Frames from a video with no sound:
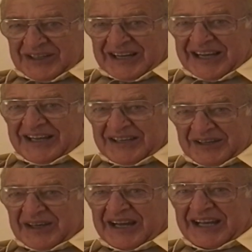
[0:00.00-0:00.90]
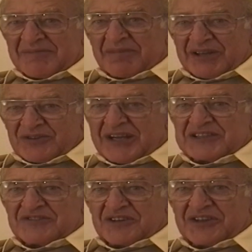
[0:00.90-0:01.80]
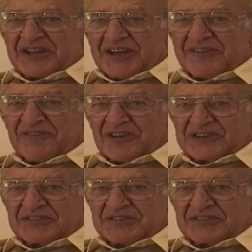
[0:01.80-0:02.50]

I got my transfer to the Air Force